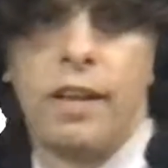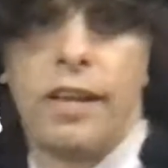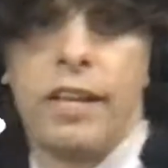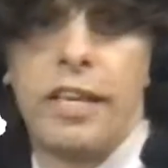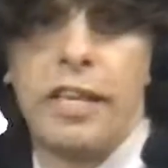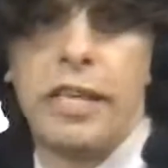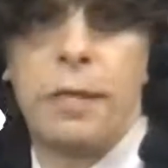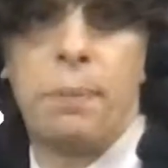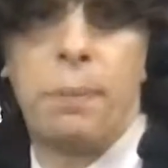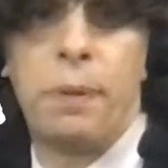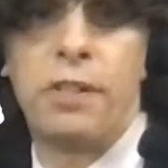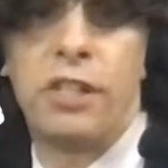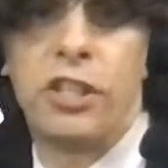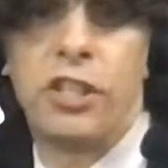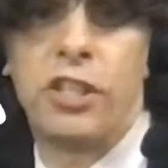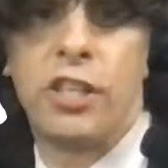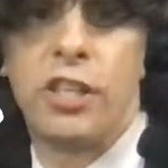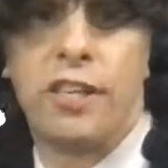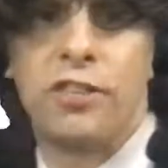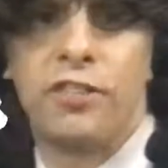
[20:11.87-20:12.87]
Each
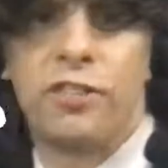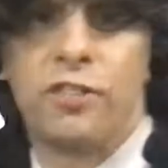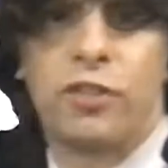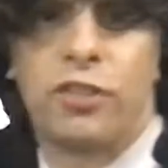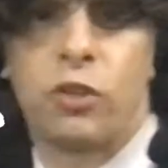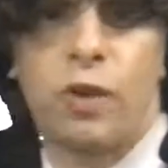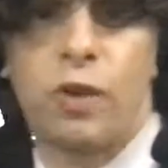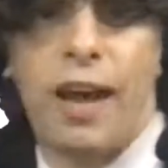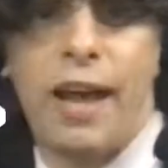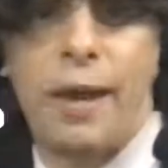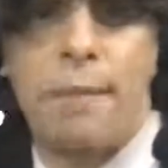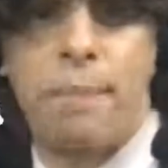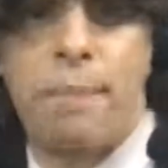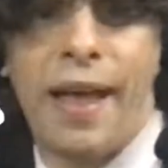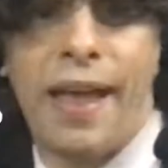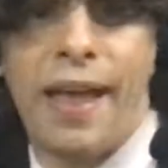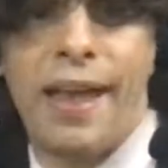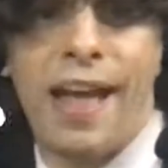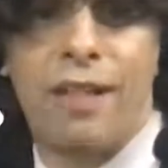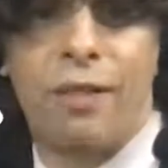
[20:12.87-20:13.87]
position is described by
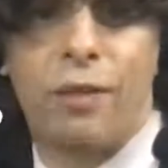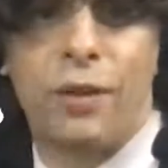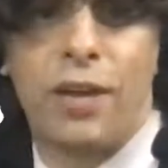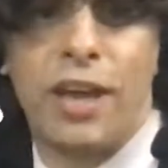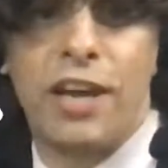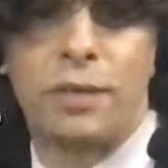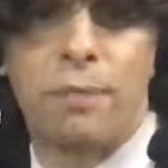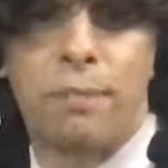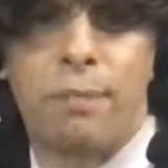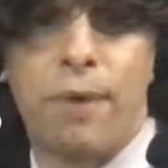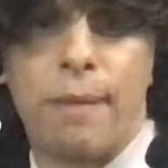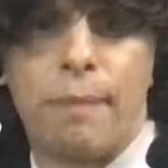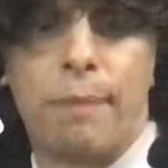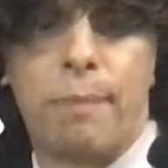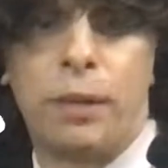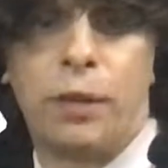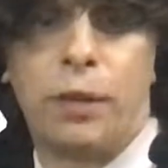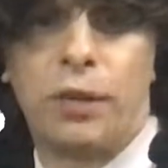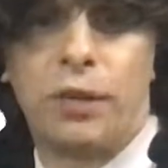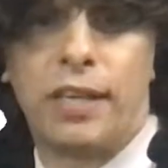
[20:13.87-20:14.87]
an allocation
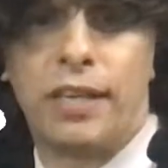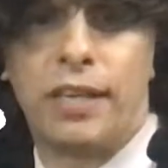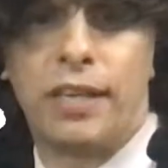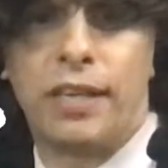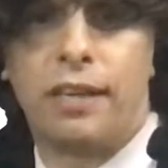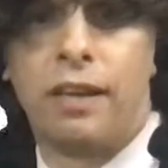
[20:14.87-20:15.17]
probability